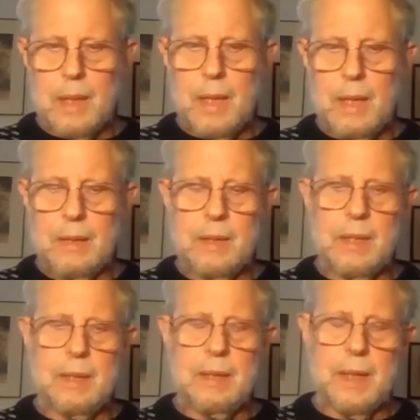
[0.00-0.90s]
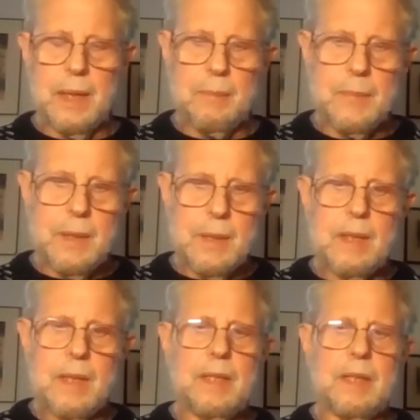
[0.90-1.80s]
They did
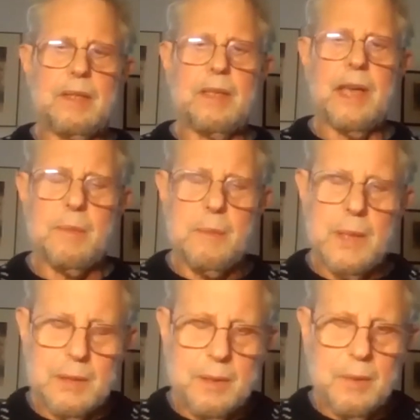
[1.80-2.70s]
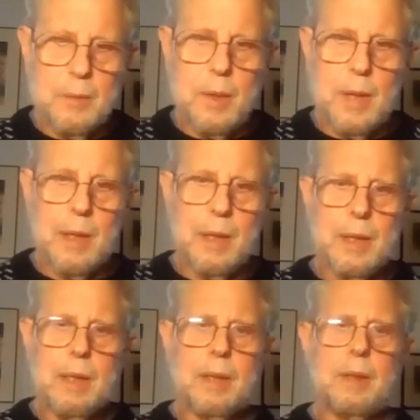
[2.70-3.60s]
send me to
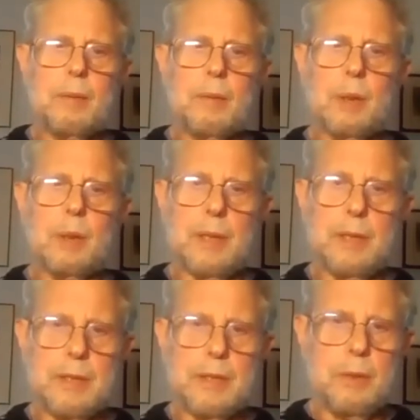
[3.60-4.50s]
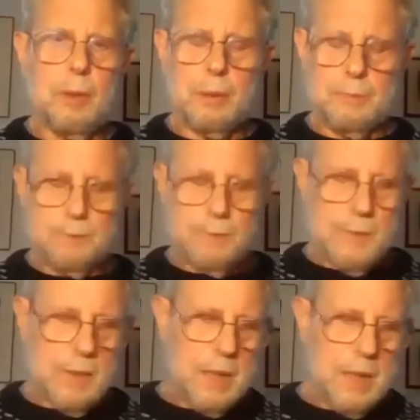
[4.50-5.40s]
religious school
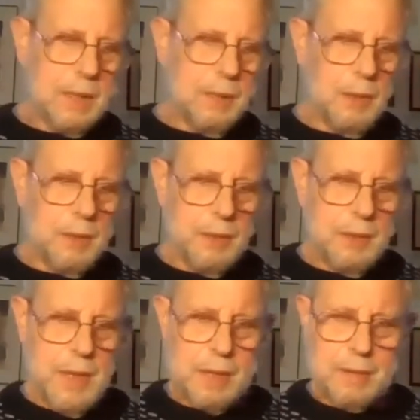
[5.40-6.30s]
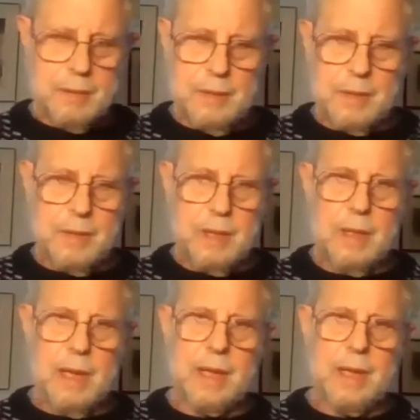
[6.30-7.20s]
at an Orthodox
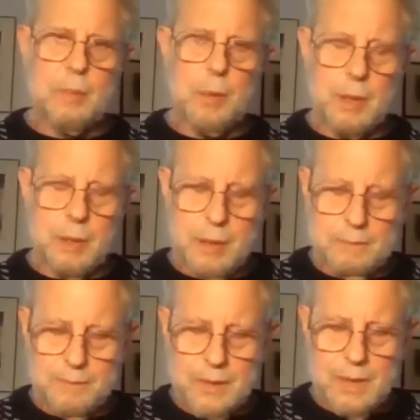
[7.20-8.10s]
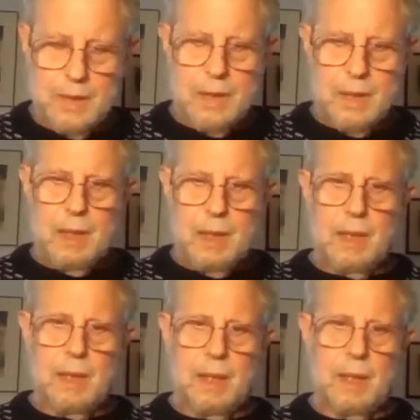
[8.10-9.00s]
synagogue in Brooklyn.
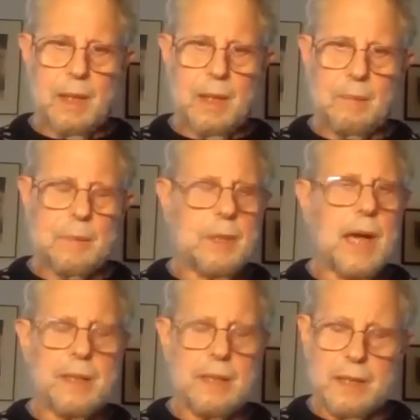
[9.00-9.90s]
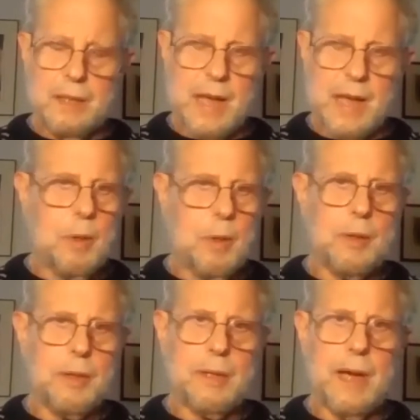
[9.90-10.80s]
Not that they were
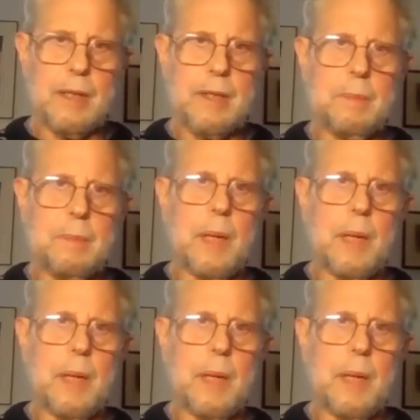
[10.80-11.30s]
Orthodox.